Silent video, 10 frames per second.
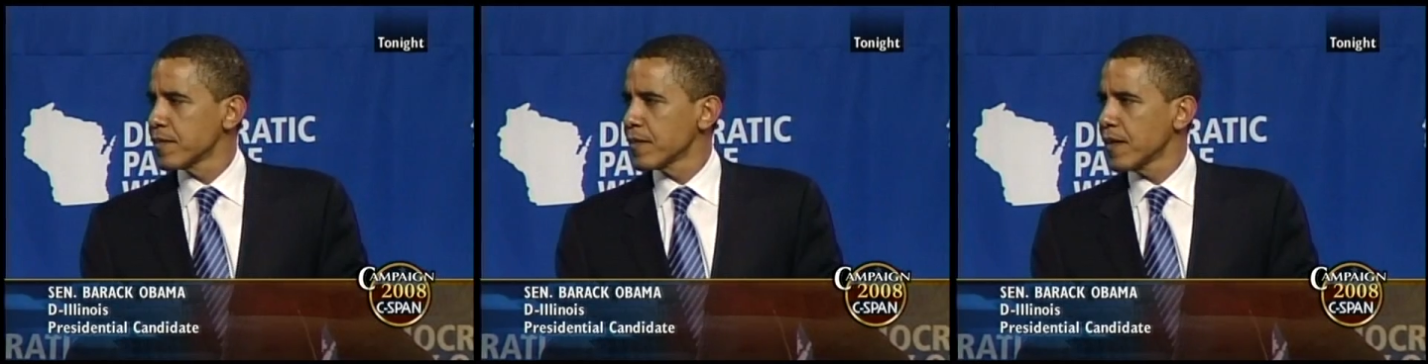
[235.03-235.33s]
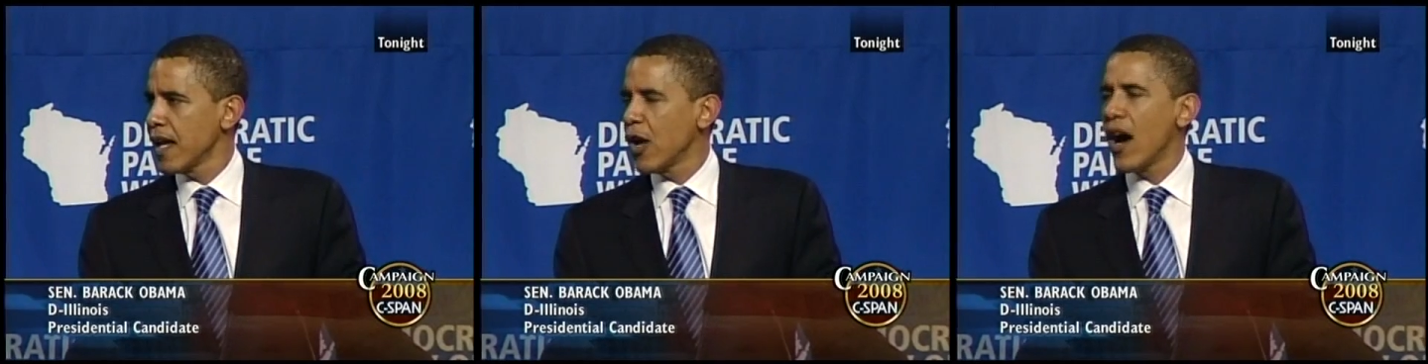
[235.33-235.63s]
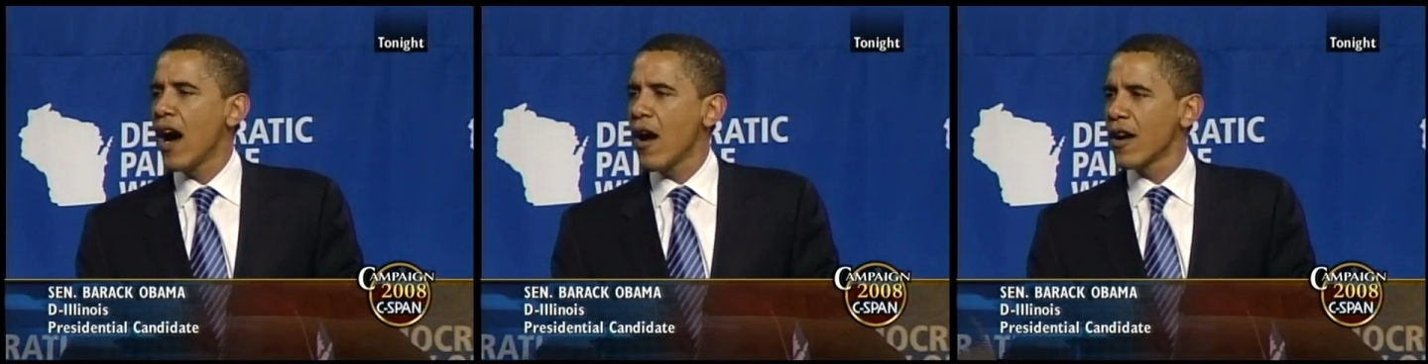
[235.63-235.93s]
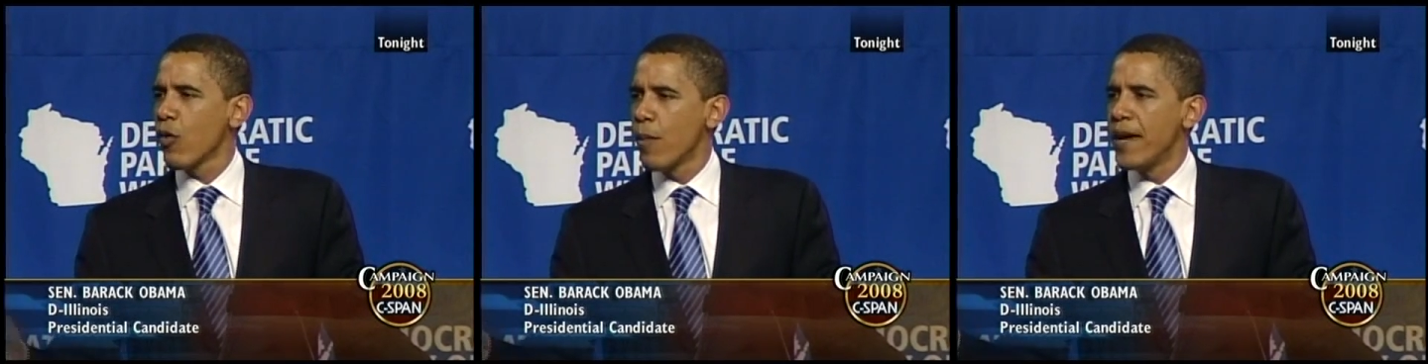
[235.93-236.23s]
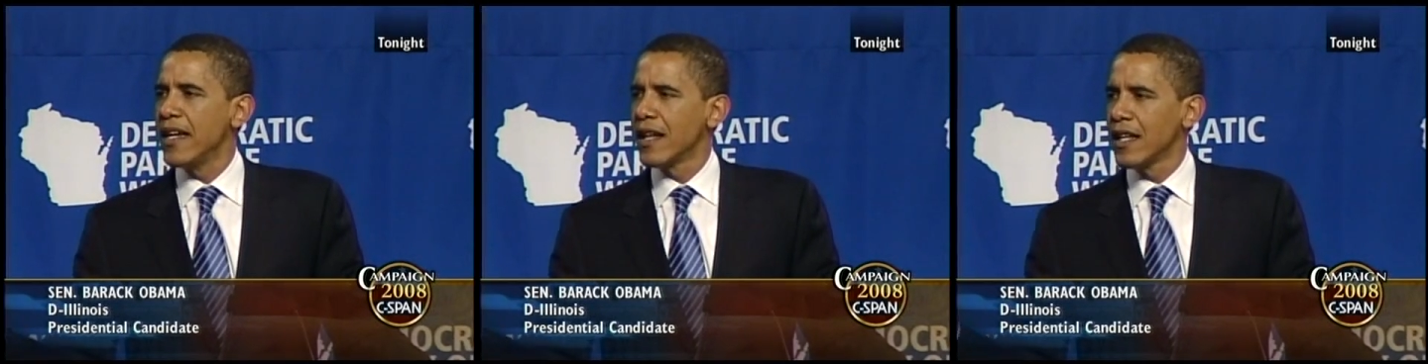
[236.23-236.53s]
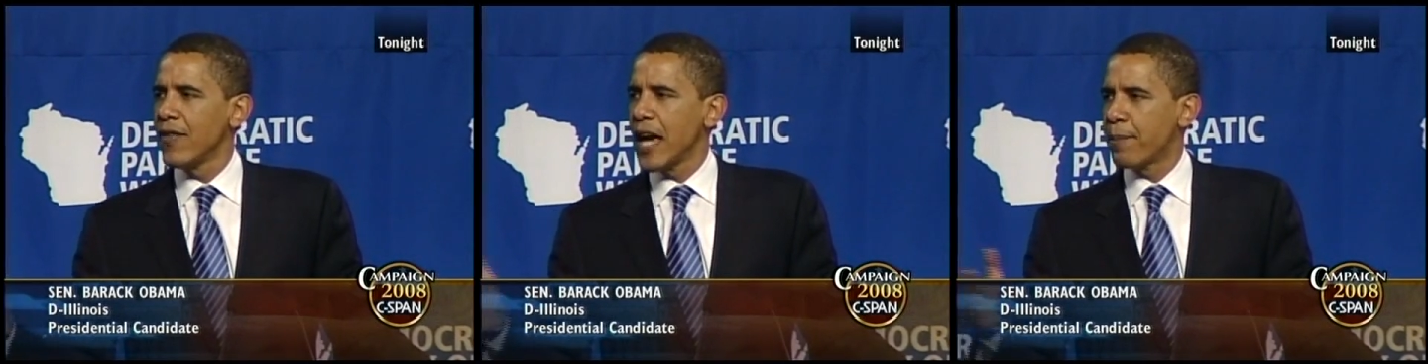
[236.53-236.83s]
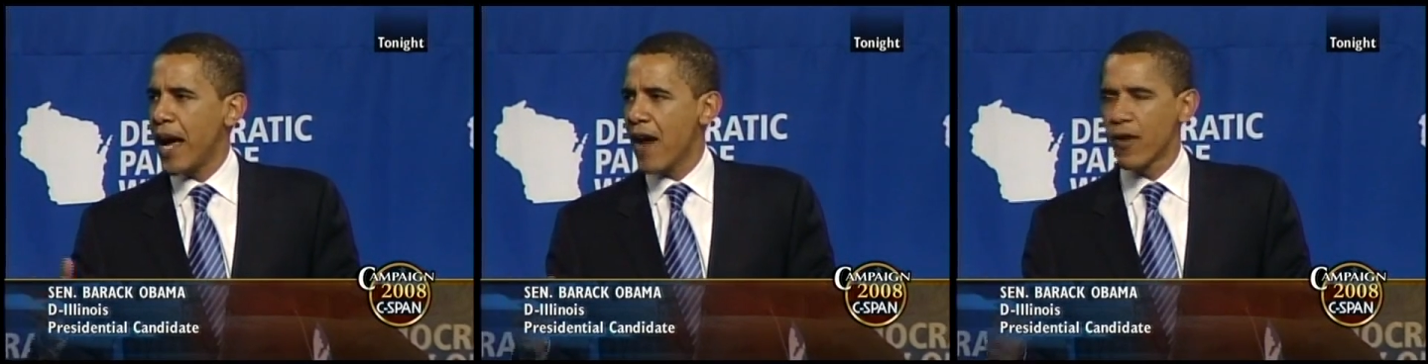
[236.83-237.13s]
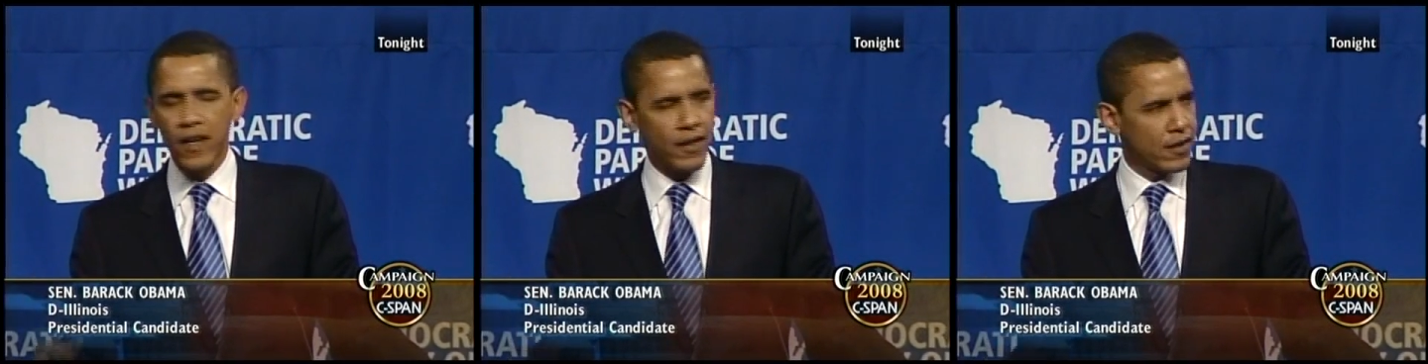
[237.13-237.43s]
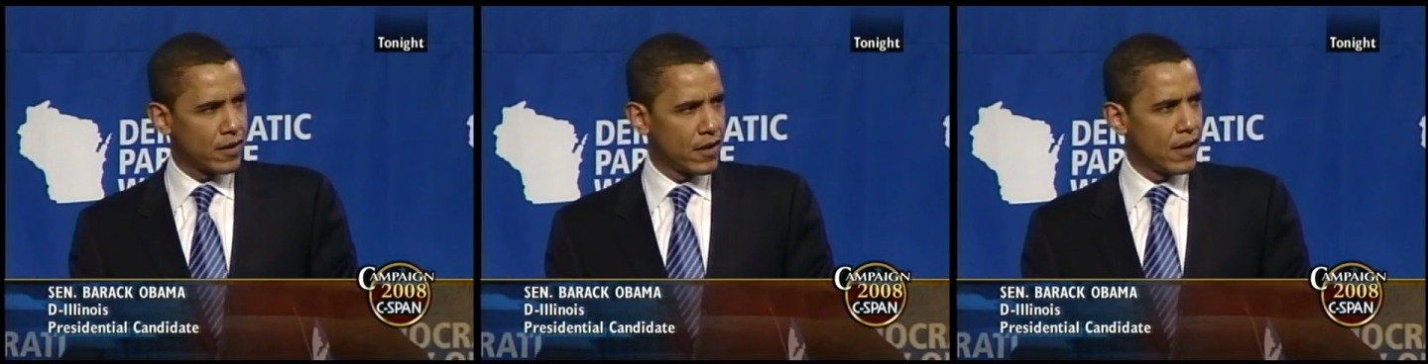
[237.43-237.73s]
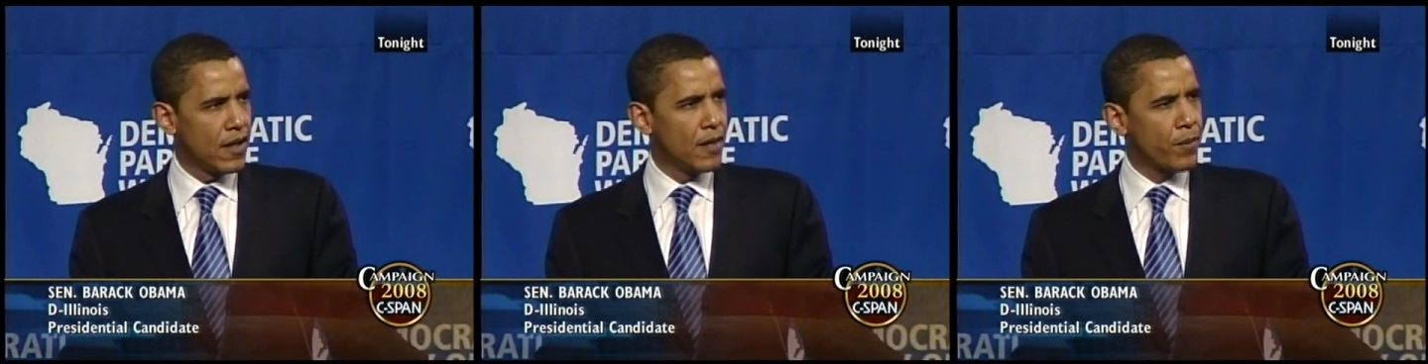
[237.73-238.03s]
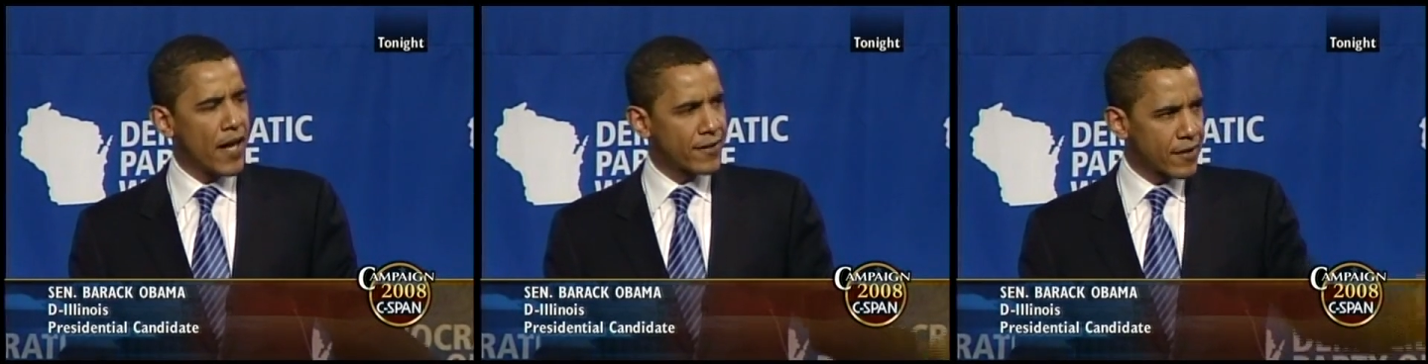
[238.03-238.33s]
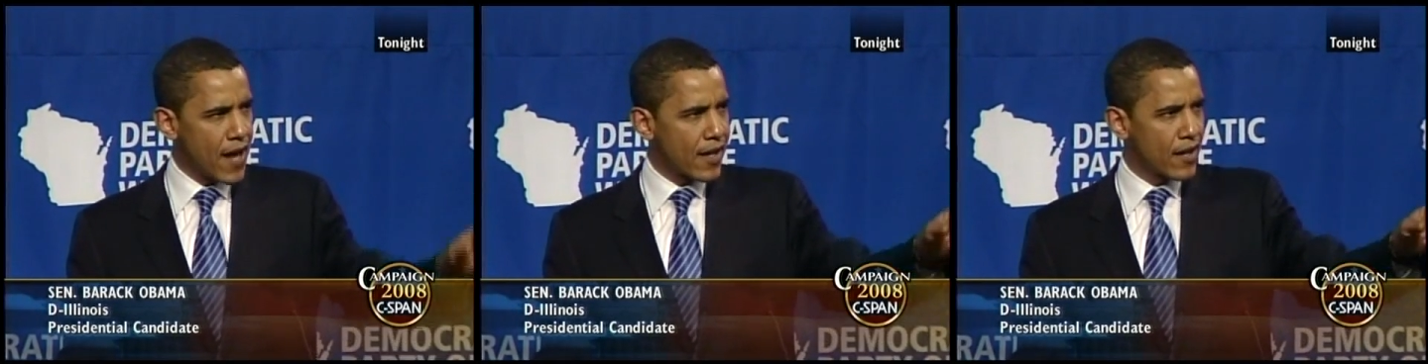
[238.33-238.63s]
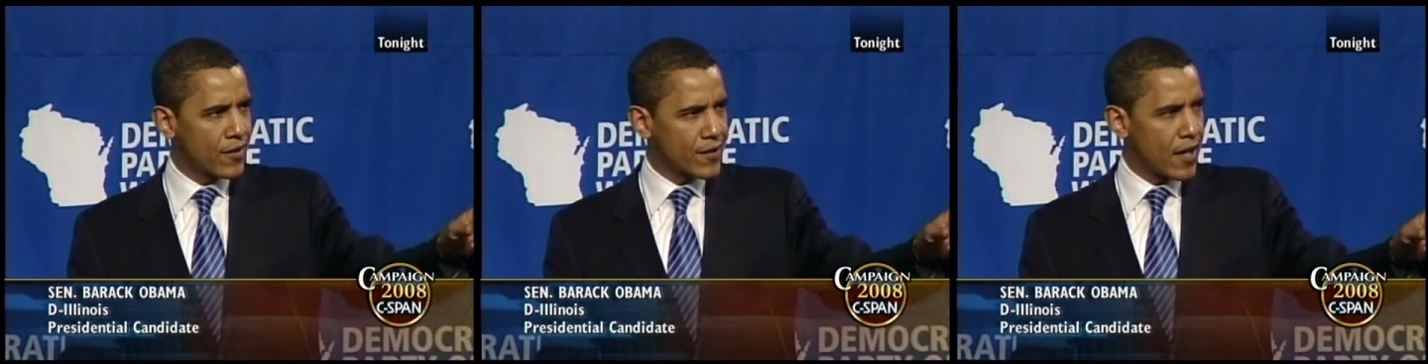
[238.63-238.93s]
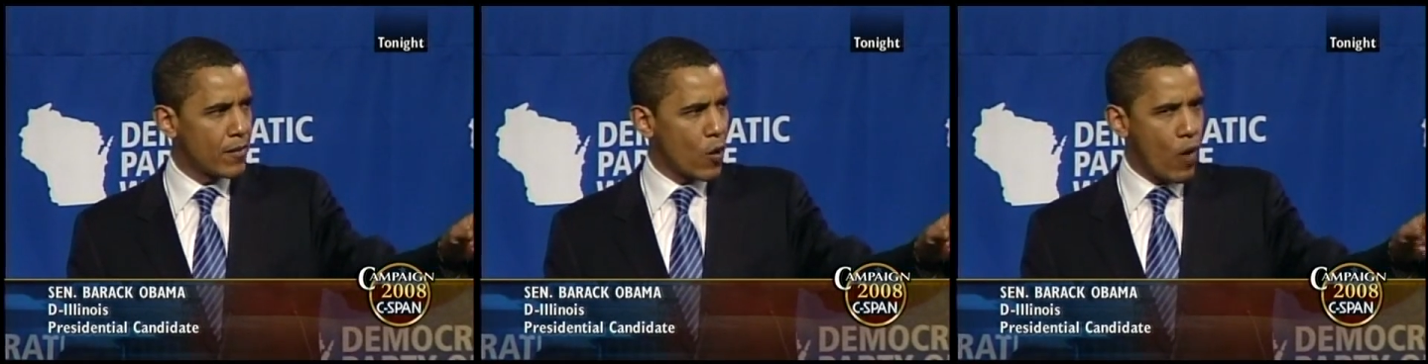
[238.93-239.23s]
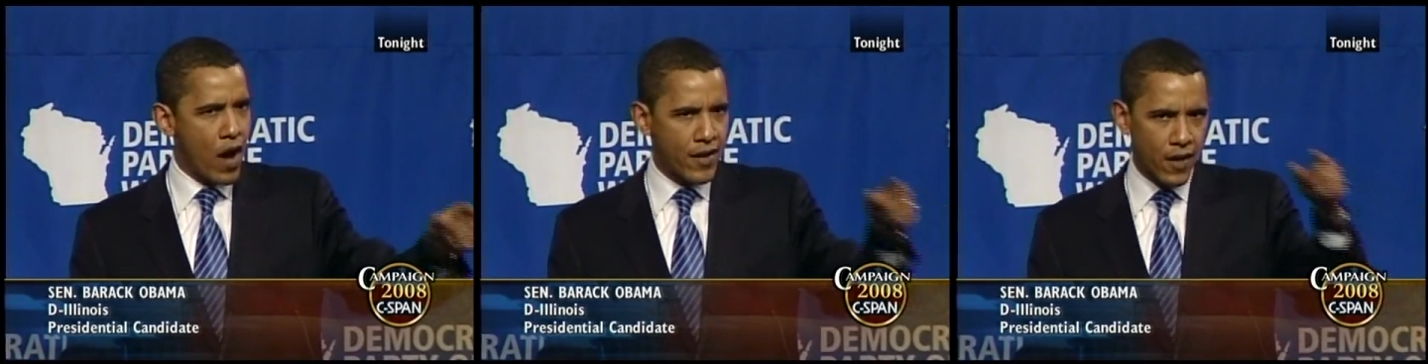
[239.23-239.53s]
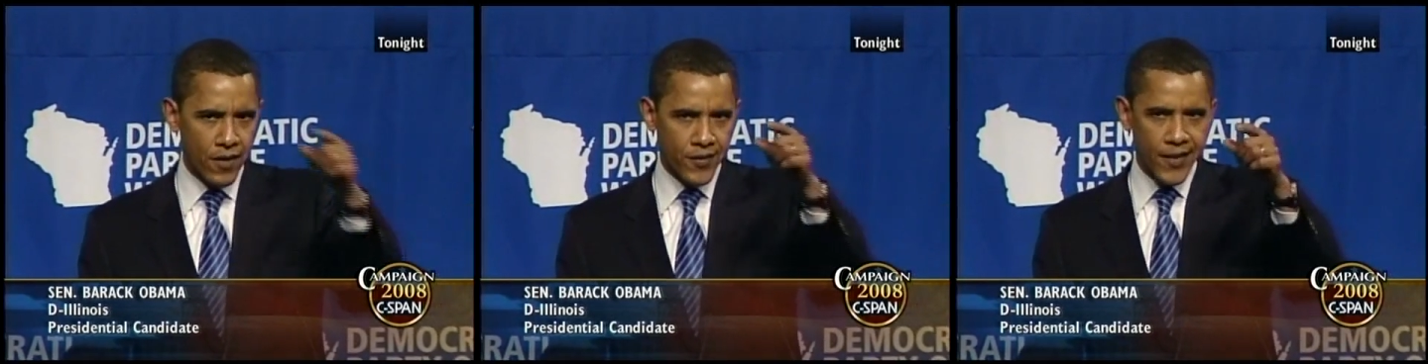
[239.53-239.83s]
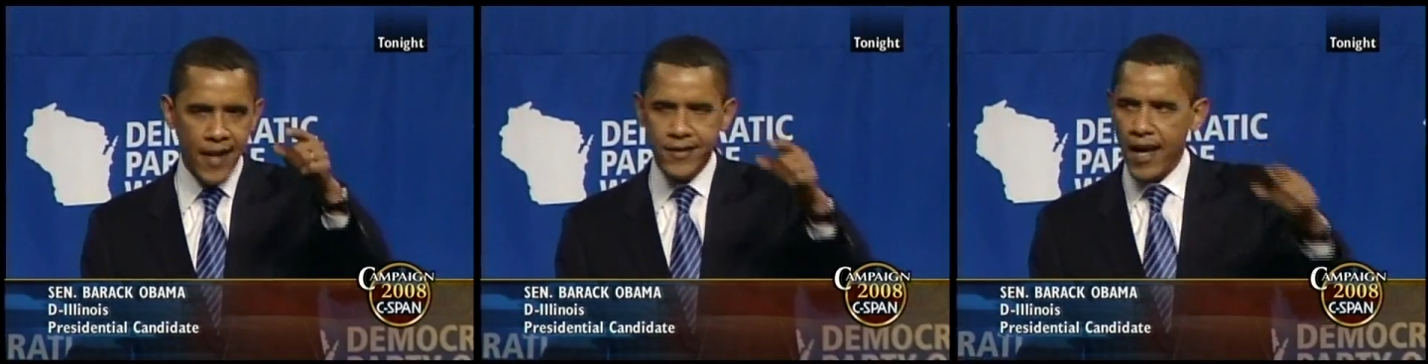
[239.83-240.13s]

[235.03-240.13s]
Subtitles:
I know how hard it will be to alleviate poverty in places like inner city Milwaukee or the south side of